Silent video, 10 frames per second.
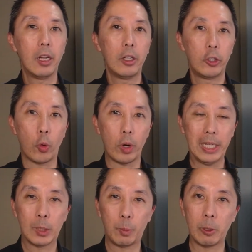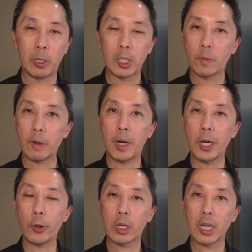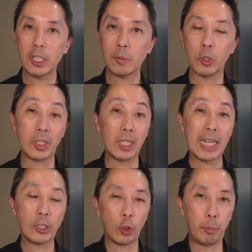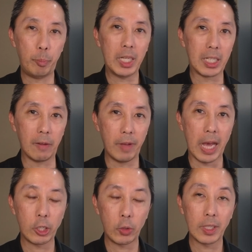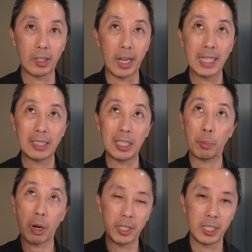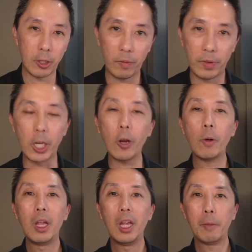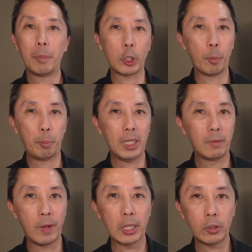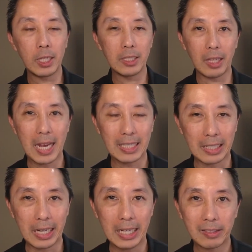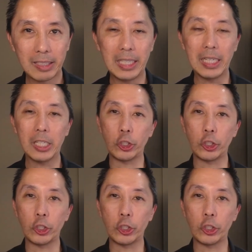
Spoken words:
your experience from other customers, and that's your big value as an SE, probably another video. But your big value as an SE is